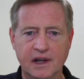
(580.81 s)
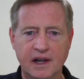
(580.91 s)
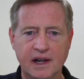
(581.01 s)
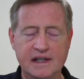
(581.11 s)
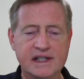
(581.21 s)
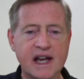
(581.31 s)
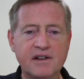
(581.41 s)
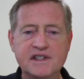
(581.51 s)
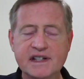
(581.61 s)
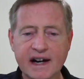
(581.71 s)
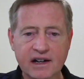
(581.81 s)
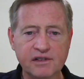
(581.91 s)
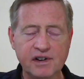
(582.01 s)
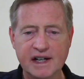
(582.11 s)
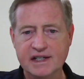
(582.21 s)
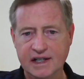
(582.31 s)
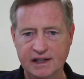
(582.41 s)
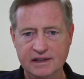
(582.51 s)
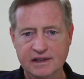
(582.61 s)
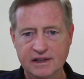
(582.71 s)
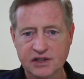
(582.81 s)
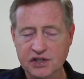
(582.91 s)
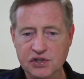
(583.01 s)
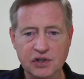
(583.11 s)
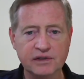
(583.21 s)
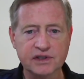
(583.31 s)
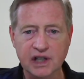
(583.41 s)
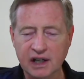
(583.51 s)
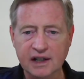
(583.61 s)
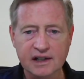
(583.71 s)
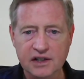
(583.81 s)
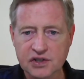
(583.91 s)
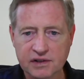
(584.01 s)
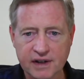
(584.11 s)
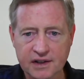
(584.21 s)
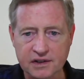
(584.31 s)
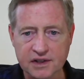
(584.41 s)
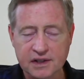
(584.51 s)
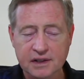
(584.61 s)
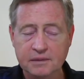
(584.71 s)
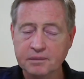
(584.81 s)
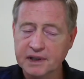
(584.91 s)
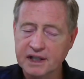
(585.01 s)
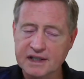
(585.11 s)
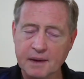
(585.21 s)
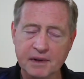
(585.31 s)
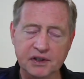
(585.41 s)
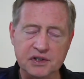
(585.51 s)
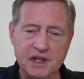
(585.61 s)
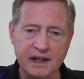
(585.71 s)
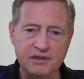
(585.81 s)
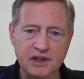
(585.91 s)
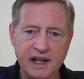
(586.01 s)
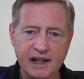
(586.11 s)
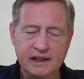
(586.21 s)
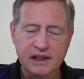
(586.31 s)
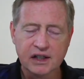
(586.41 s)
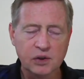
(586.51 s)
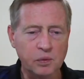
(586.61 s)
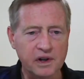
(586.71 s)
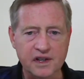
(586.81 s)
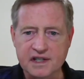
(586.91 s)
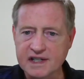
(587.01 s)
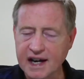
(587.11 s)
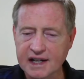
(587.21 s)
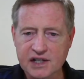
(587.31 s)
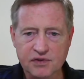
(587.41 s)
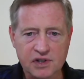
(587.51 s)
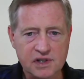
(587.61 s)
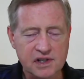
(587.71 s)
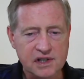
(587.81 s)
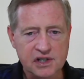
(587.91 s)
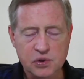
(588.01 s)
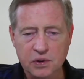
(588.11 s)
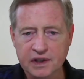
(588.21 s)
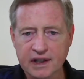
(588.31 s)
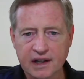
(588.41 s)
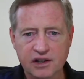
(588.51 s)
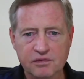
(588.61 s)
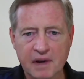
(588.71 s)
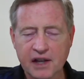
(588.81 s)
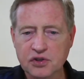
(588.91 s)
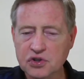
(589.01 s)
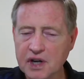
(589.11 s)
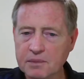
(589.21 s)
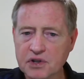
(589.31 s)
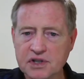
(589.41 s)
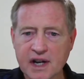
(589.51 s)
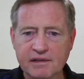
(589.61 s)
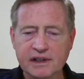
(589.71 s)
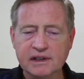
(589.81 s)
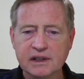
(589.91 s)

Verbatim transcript: and self sacrificing to serve God and to serve others. But does that mean they're saved or not? One of the saddest verses is toward the end of Matthew chapter 7,